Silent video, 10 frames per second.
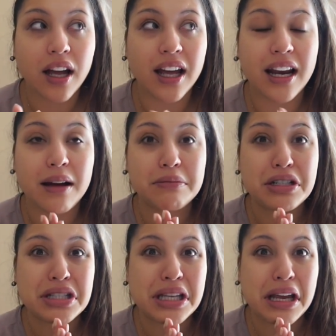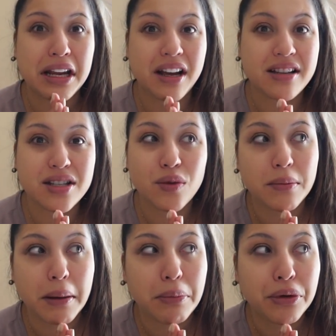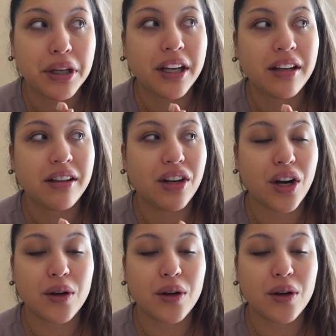And I'm just like, I still want my booty, you